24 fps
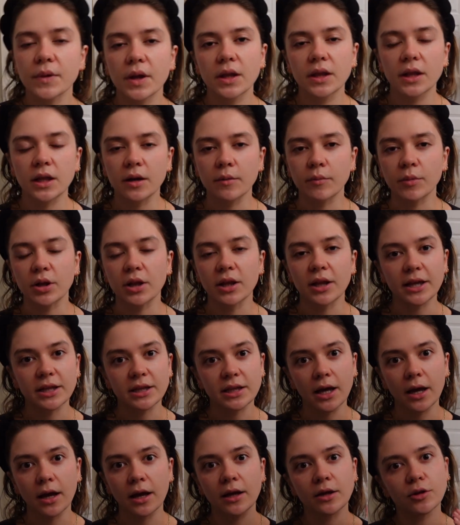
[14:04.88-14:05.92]
And then I'm gonna let
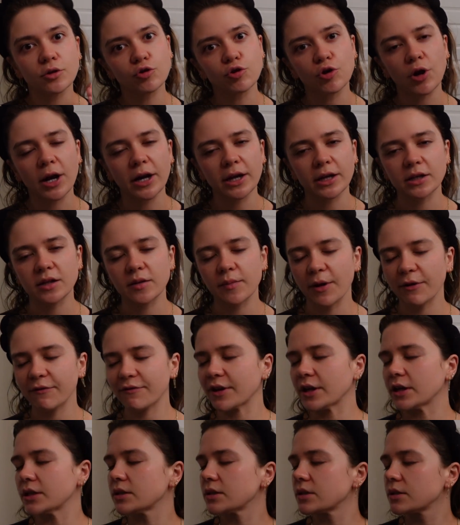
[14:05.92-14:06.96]
that dry into my
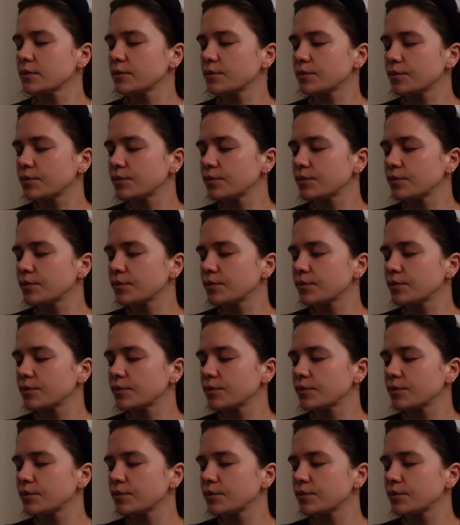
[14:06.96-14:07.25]
face.